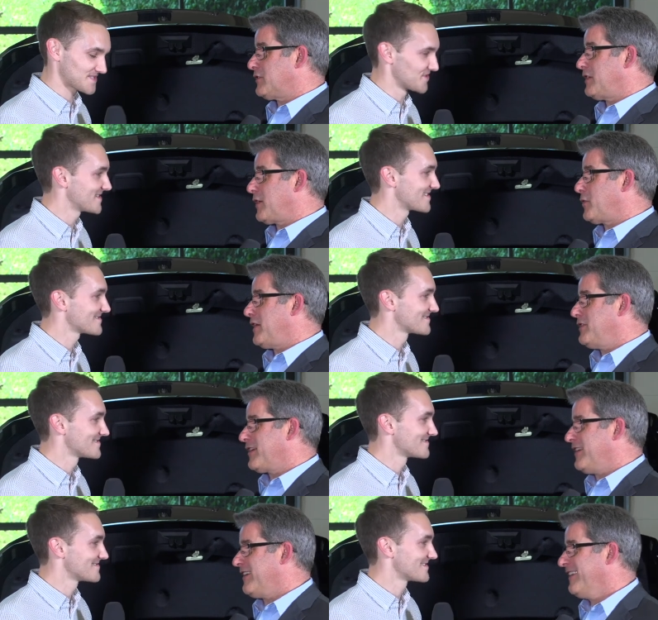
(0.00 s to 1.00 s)
Speaker 1: let's go take it. a ride in the
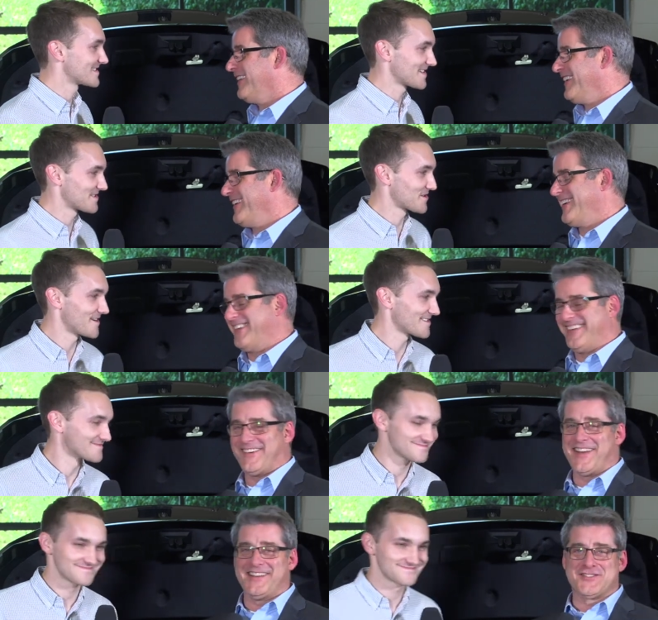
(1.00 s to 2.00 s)
car. Let's get in the car.
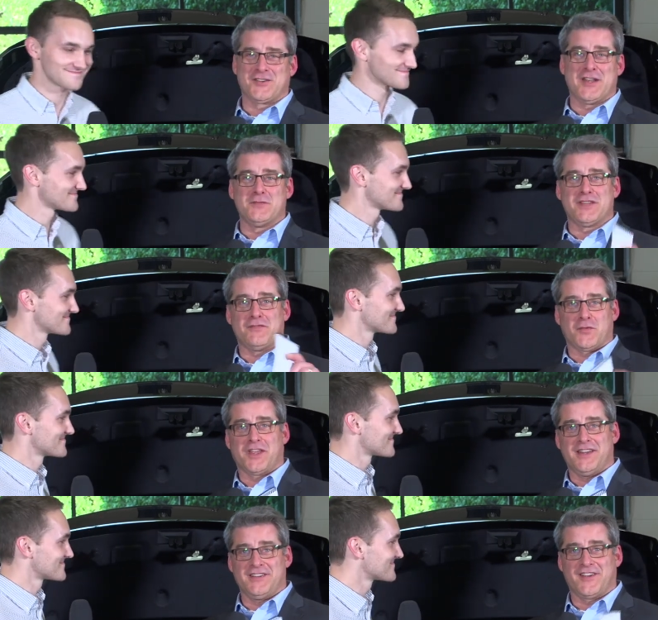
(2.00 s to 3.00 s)
All right, he's Jordan, I'm Jeff. We're
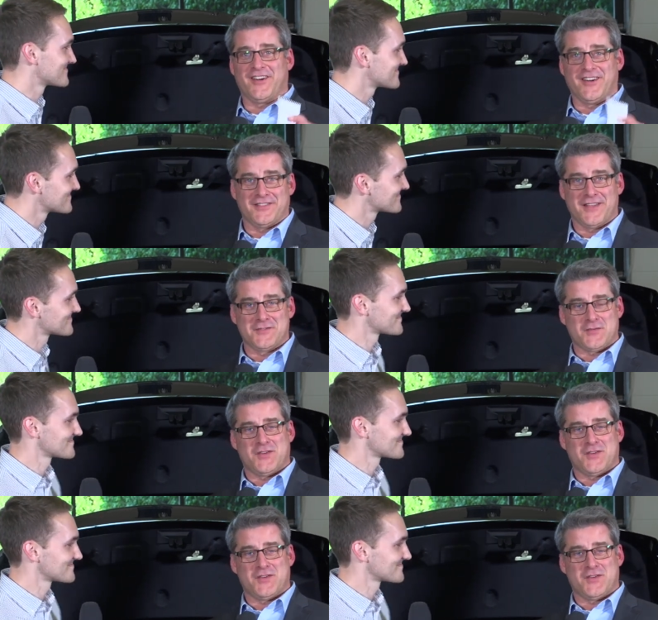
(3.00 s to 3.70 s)
getting in the car. Thanks for